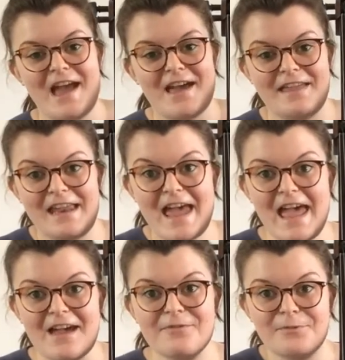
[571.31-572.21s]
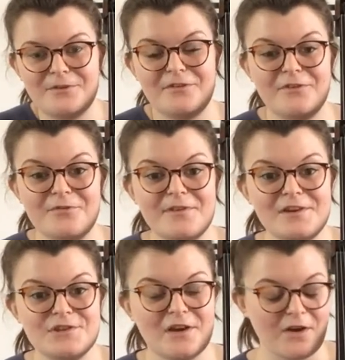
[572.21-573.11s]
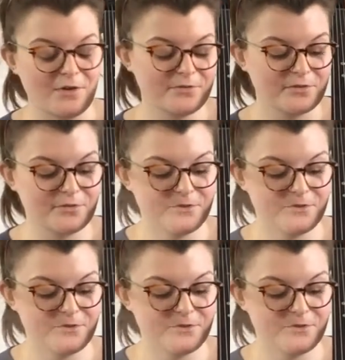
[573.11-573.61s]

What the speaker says: and then an F, which is to finish it off,